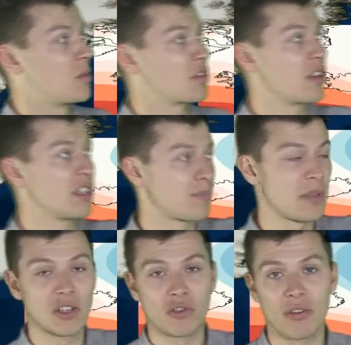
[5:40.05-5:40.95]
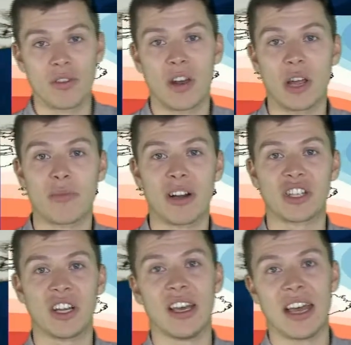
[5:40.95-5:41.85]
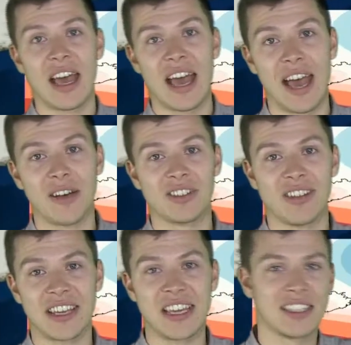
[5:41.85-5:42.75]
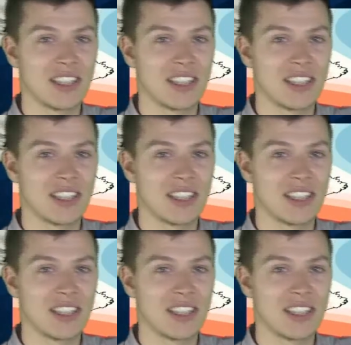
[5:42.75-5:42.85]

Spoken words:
We've got this big trough of low pressure out to the east.